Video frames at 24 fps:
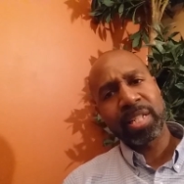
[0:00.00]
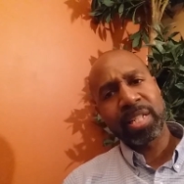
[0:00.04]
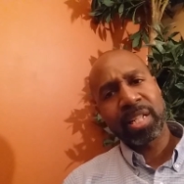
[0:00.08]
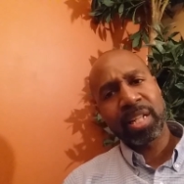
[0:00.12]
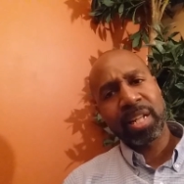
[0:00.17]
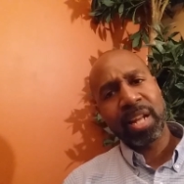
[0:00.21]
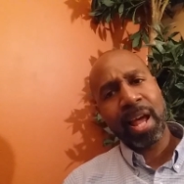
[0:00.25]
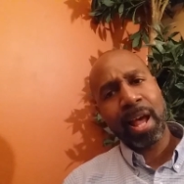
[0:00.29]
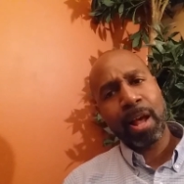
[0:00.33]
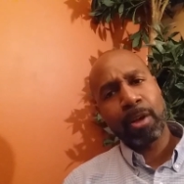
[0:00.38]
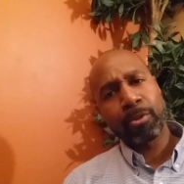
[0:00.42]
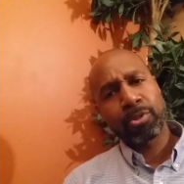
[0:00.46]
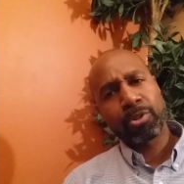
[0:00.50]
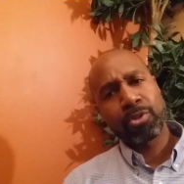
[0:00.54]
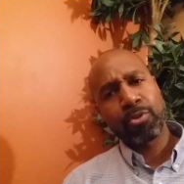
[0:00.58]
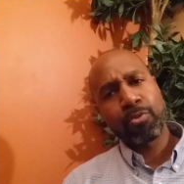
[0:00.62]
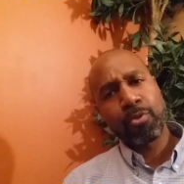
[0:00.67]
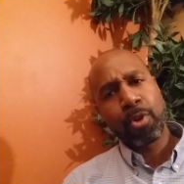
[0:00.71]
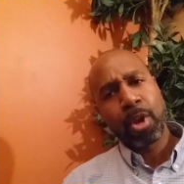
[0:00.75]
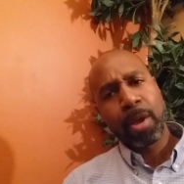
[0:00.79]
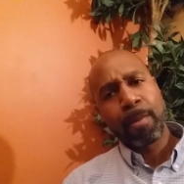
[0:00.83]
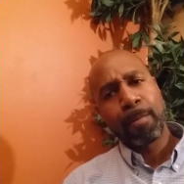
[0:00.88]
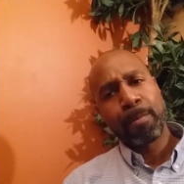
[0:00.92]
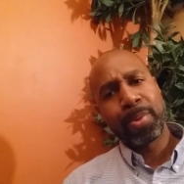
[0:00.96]
He's allowed
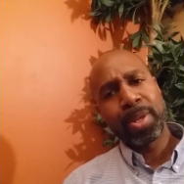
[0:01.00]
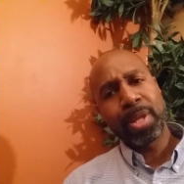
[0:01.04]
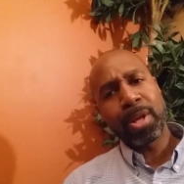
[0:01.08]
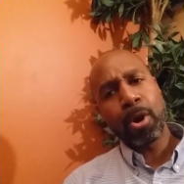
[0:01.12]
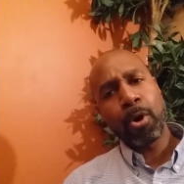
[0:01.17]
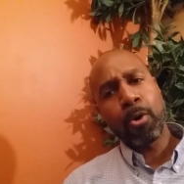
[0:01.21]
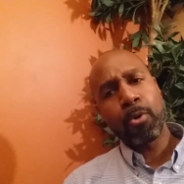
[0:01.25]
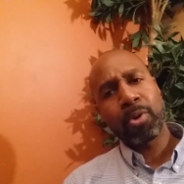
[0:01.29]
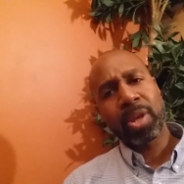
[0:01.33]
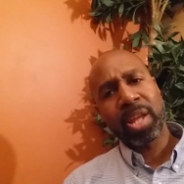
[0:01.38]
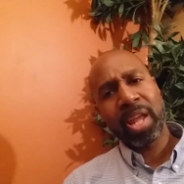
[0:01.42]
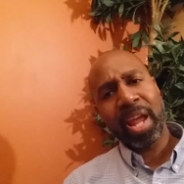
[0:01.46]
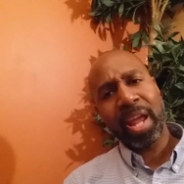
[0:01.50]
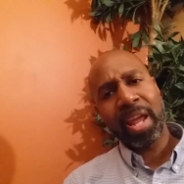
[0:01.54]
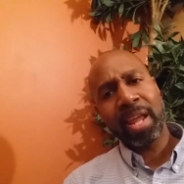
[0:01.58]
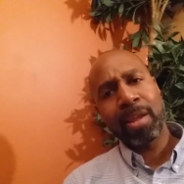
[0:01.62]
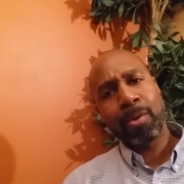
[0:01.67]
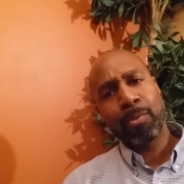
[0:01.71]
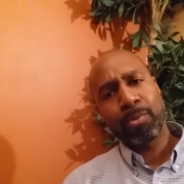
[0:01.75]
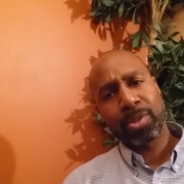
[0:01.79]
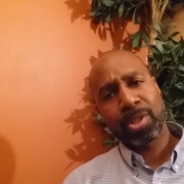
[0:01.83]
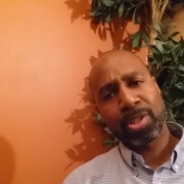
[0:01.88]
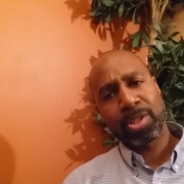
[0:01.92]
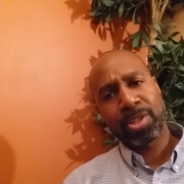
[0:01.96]
to be
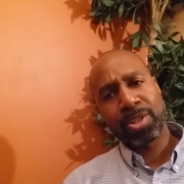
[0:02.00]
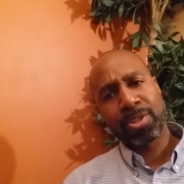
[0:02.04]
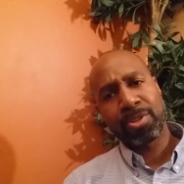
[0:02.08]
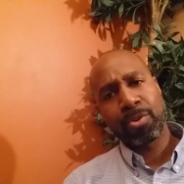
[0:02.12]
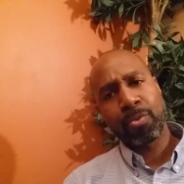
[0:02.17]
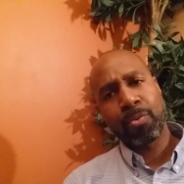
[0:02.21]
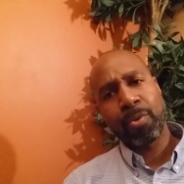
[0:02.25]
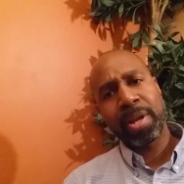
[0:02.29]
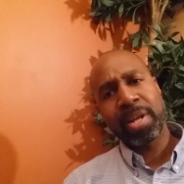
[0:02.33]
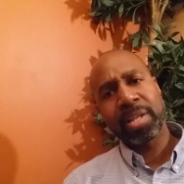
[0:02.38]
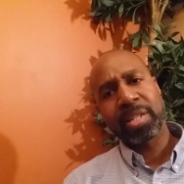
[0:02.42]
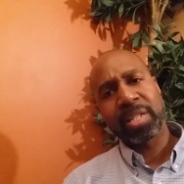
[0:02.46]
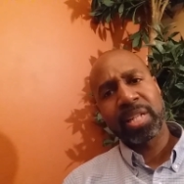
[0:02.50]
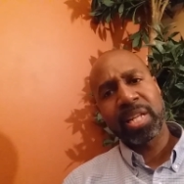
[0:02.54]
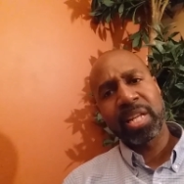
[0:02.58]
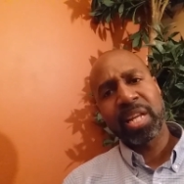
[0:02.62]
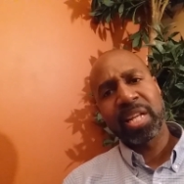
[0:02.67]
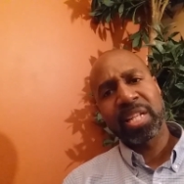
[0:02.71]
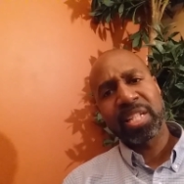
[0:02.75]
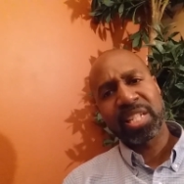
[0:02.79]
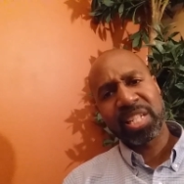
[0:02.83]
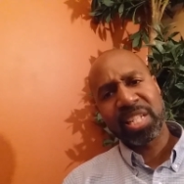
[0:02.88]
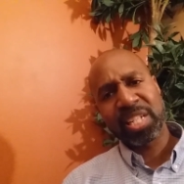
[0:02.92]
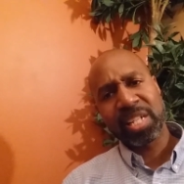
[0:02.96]
okay with the situation. He
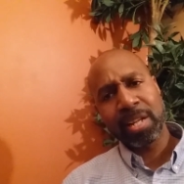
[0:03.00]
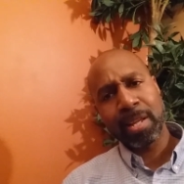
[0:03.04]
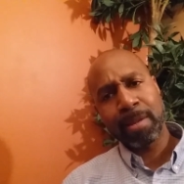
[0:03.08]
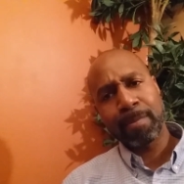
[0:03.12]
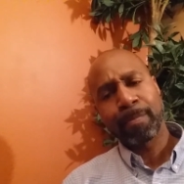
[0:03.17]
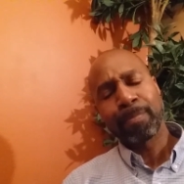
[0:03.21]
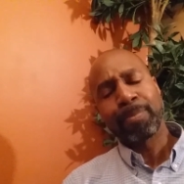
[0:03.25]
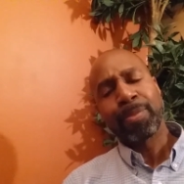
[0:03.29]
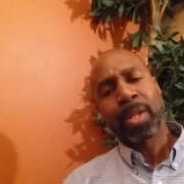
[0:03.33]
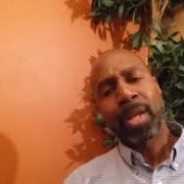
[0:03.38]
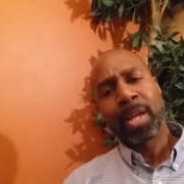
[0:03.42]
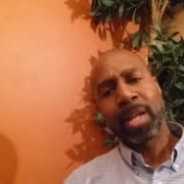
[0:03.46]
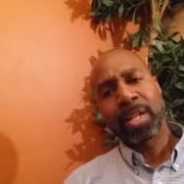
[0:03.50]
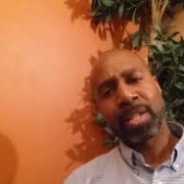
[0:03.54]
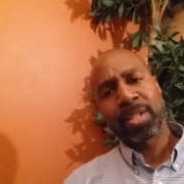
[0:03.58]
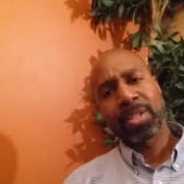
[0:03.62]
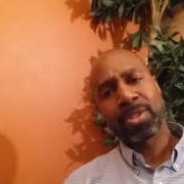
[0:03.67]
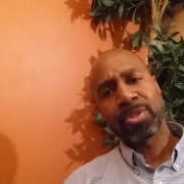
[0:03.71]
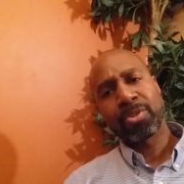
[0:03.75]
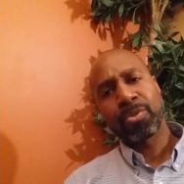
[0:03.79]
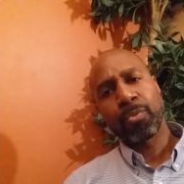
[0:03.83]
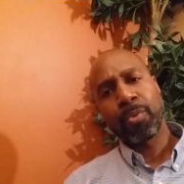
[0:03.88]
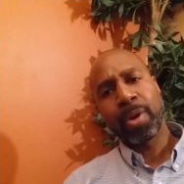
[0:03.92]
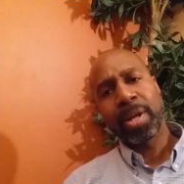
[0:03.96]
can sleep in the
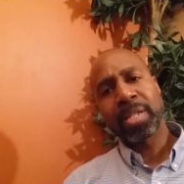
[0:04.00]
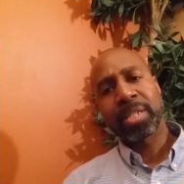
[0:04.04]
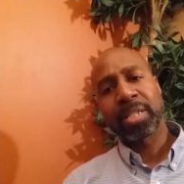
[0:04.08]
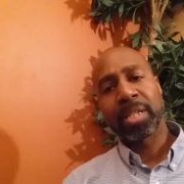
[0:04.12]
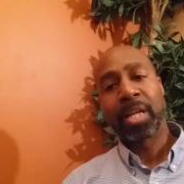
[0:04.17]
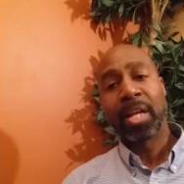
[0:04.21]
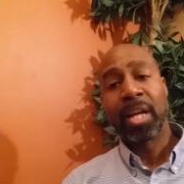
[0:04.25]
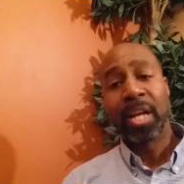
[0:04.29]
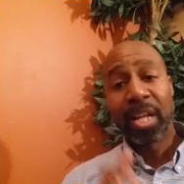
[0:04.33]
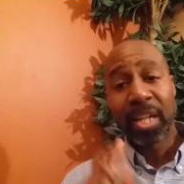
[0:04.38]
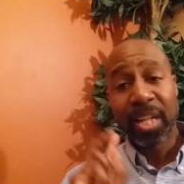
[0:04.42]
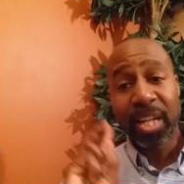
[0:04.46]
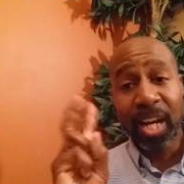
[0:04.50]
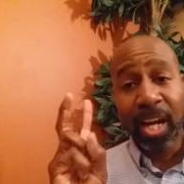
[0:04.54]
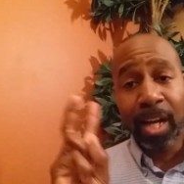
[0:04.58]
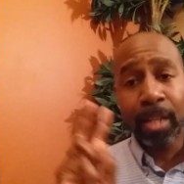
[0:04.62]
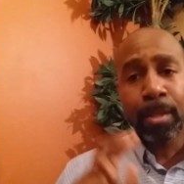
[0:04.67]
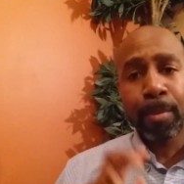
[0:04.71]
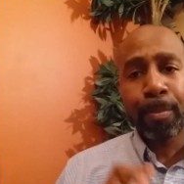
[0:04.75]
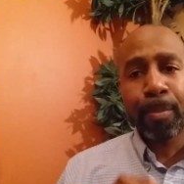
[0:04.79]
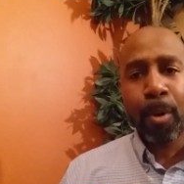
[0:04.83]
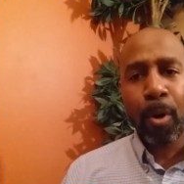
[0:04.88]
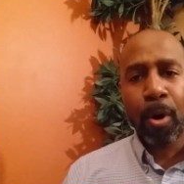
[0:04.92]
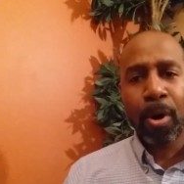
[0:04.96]
situation. The
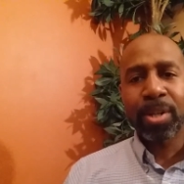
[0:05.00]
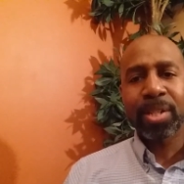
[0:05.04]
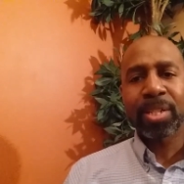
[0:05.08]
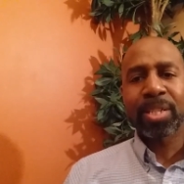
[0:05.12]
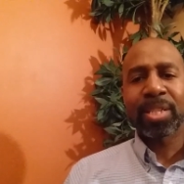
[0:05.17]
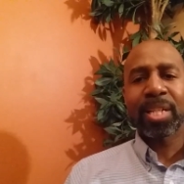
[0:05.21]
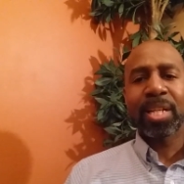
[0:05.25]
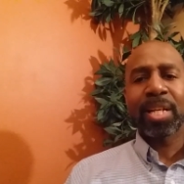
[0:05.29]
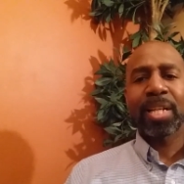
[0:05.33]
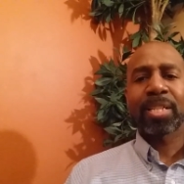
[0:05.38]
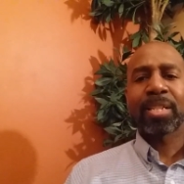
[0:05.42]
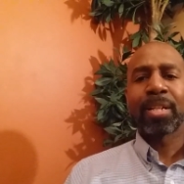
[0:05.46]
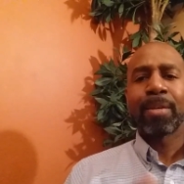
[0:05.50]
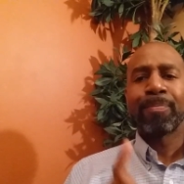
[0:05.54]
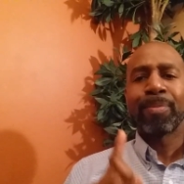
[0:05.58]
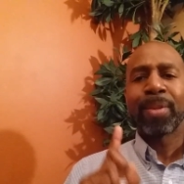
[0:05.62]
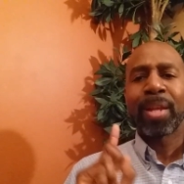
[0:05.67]
other part is this: